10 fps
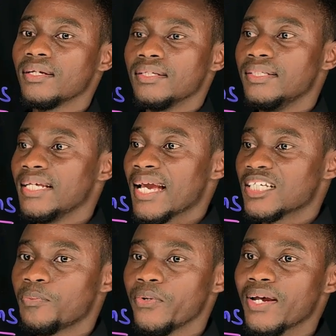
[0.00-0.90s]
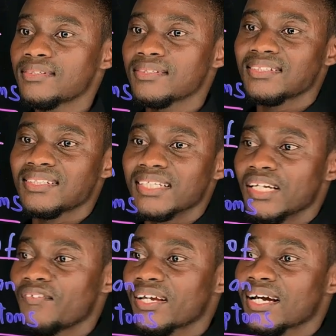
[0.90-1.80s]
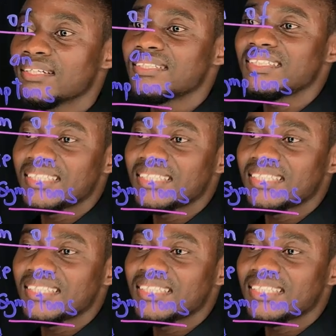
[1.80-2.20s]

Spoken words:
they experience significant